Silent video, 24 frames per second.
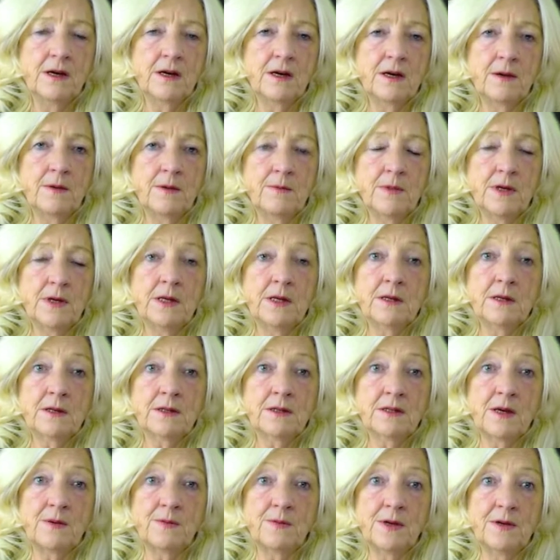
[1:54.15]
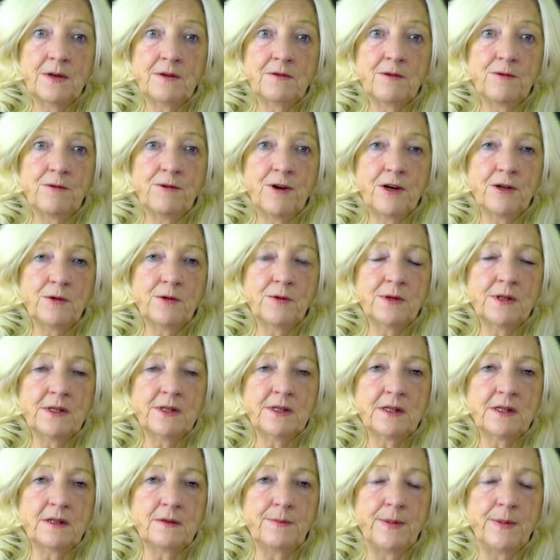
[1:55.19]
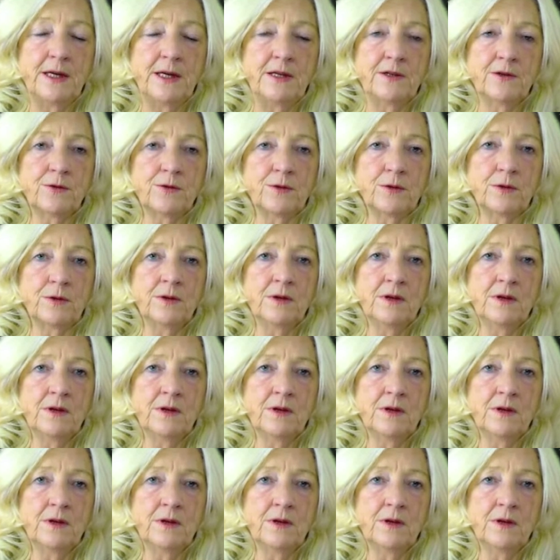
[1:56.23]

It's sometimes referred to as stilbestrol.